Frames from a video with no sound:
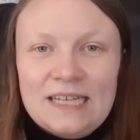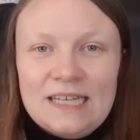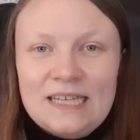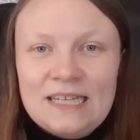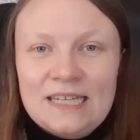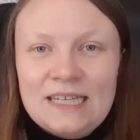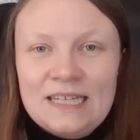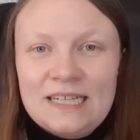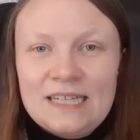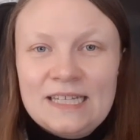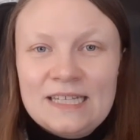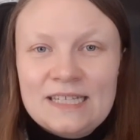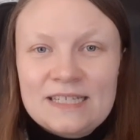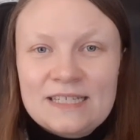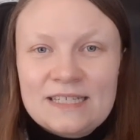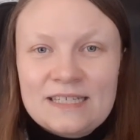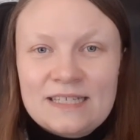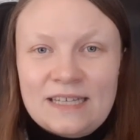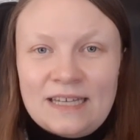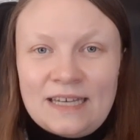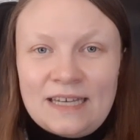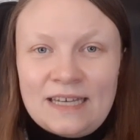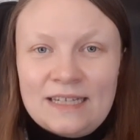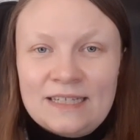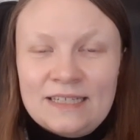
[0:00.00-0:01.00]
It is
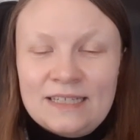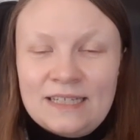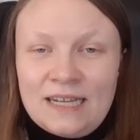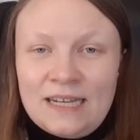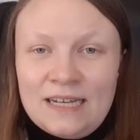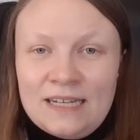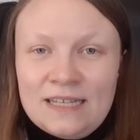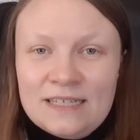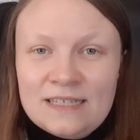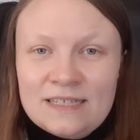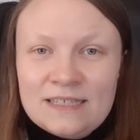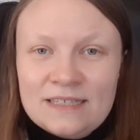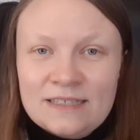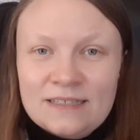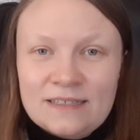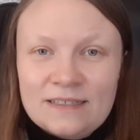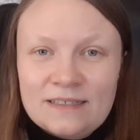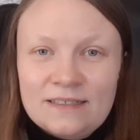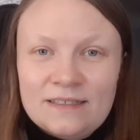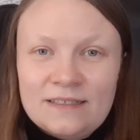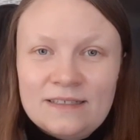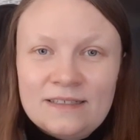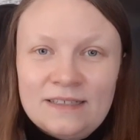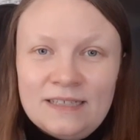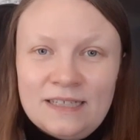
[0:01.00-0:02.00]
a Danish
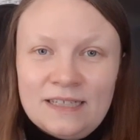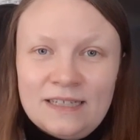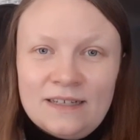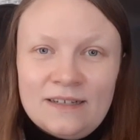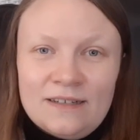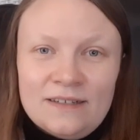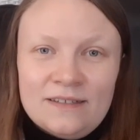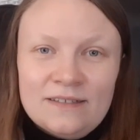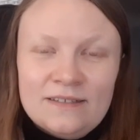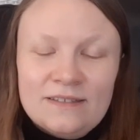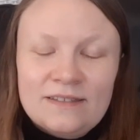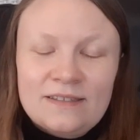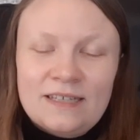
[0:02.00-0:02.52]
knitter